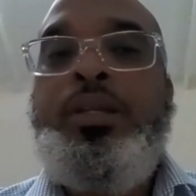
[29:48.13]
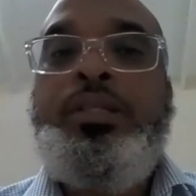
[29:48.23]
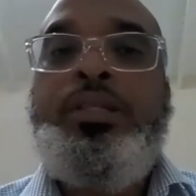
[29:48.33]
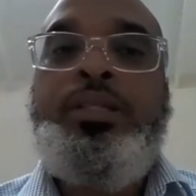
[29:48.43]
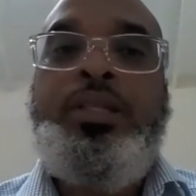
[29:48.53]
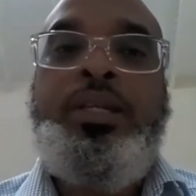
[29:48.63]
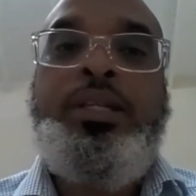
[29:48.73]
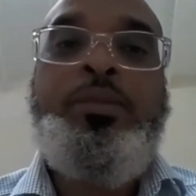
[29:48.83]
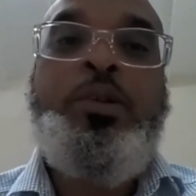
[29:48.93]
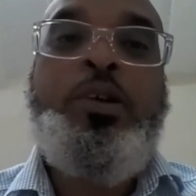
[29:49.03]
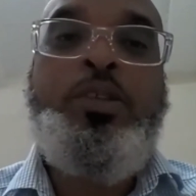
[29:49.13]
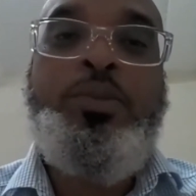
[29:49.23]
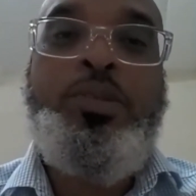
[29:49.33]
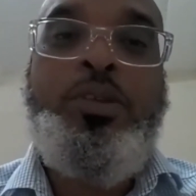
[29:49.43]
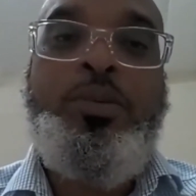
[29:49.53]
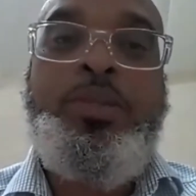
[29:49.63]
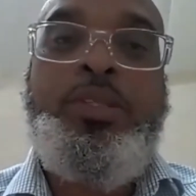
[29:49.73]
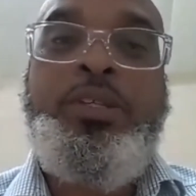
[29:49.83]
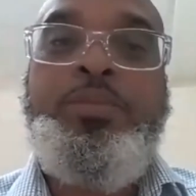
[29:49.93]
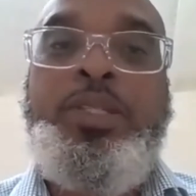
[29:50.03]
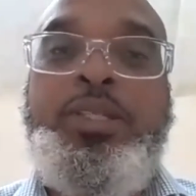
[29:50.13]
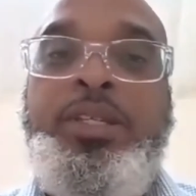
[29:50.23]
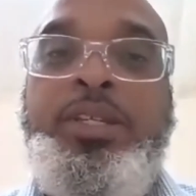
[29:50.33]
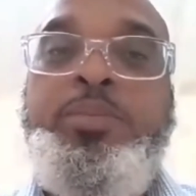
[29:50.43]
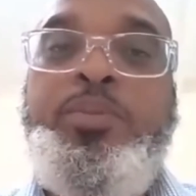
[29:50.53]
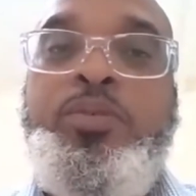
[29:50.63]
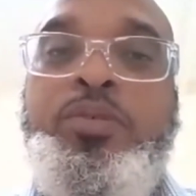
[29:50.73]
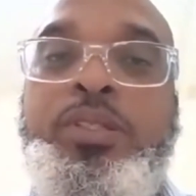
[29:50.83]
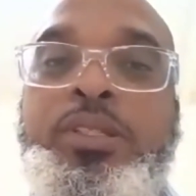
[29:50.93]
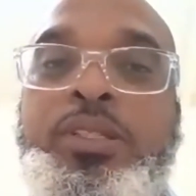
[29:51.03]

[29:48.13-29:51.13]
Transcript: as I said, you was always hear me say it improves the